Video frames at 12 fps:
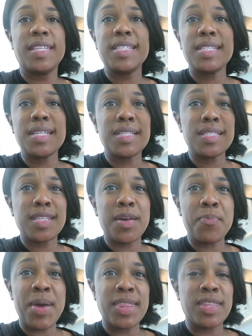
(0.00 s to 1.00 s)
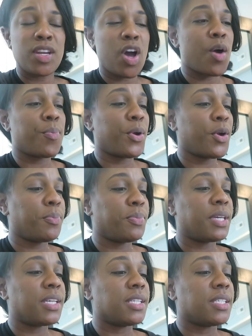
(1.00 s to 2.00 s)
This is the Method
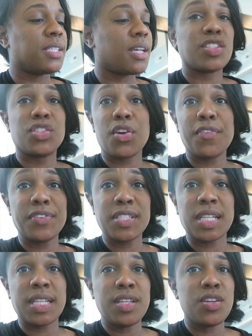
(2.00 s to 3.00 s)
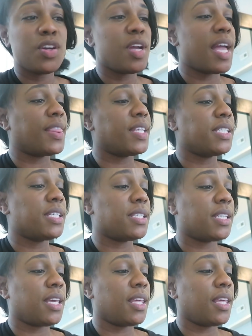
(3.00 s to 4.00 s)
All-Purpose Surface Cleaner, and this
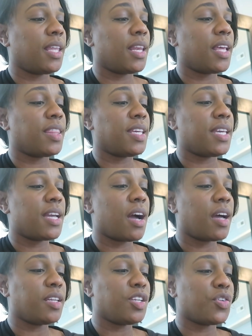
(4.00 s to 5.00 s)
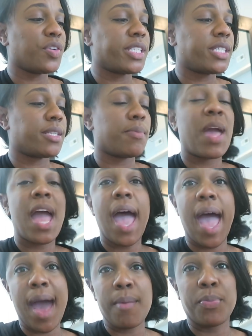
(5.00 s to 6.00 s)
is in the Honeycrisp
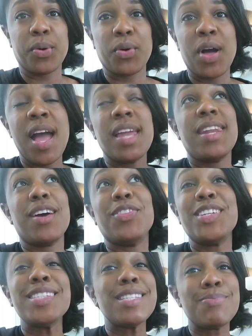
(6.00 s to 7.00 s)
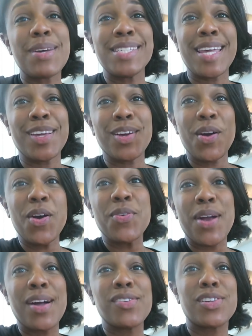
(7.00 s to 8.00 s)
apple. Now this is my second go
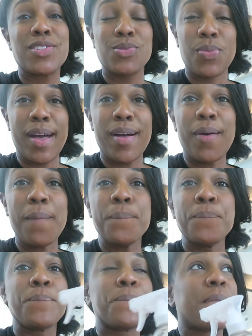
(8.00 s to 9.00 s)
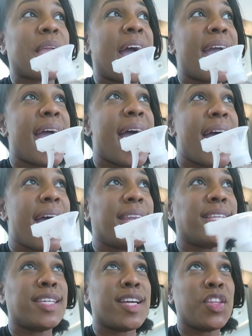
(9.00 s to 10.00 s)
around as well. I
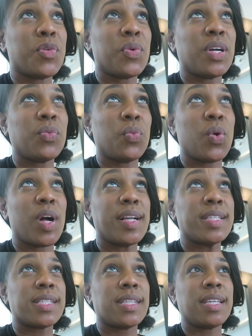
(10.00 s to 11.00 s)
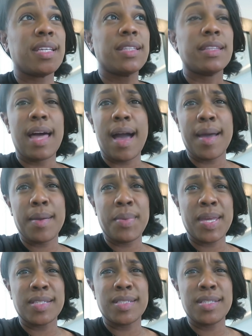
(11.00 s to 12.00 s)
had, the other one was the lime
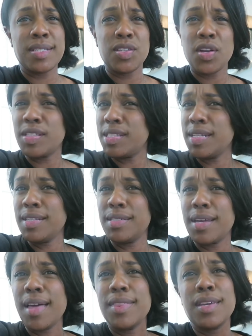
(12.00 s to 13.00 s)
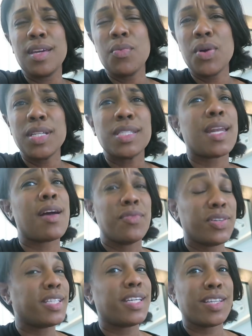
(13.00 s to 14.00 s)
and sea salt scent, I think it was, and I
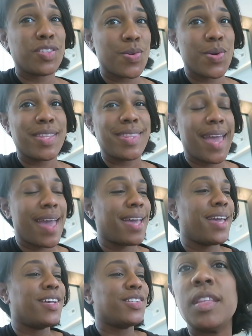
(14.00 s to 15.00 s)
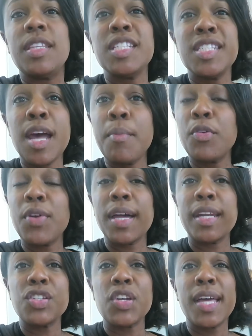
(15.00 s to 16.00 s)
really enjoyed that. This time
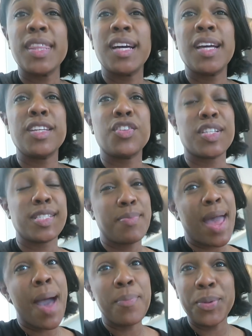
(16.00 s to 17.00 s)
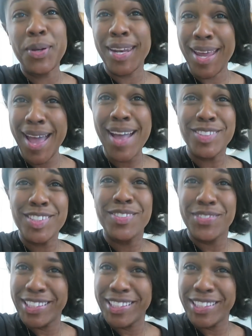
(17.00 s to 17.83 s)
around I tried the Honeycrisp apple and I actually